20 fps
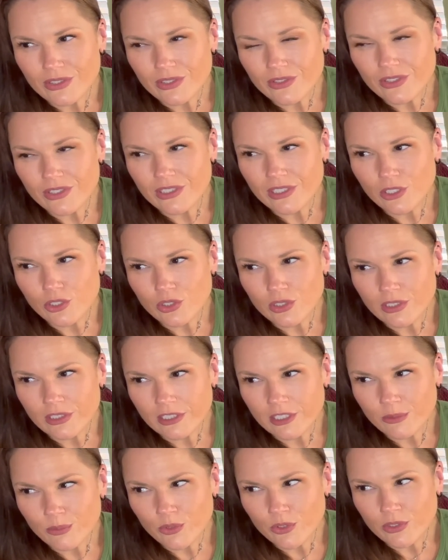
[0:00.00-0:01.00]
There's a touch of
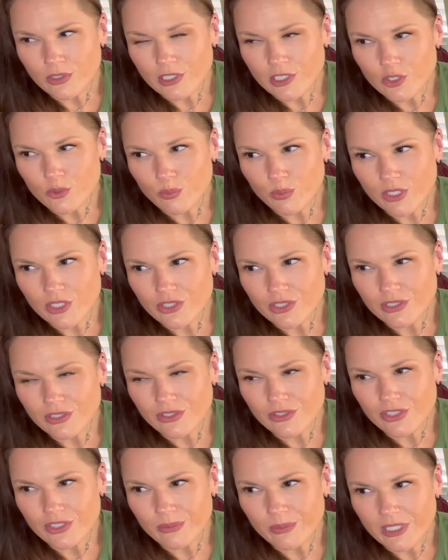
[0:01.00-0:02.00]
glamour, expression,
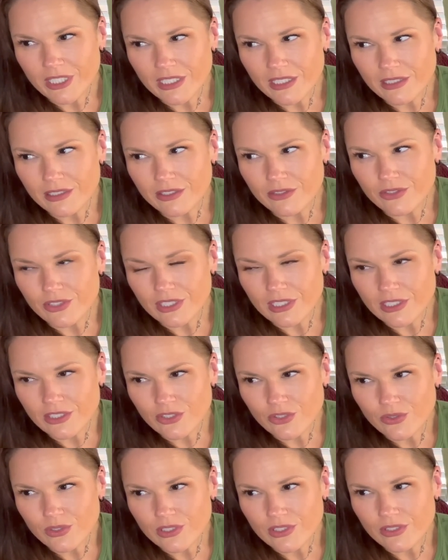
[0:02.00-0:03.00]
there's some heat, there's
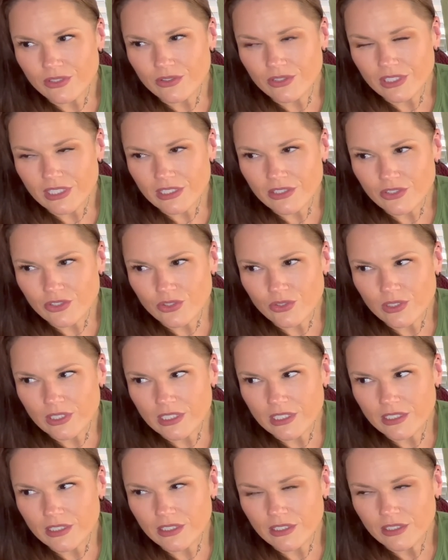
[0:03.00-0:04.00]
interest, there's
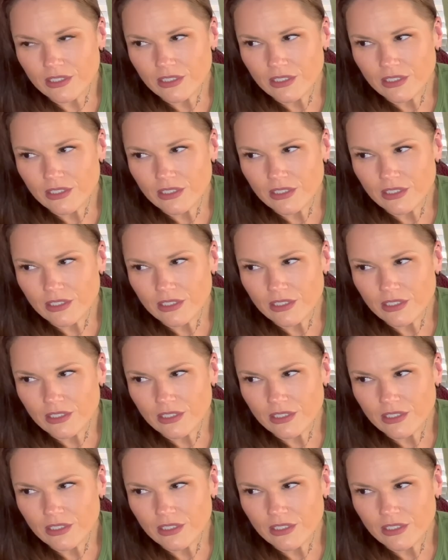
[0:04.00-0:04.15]
intrigue.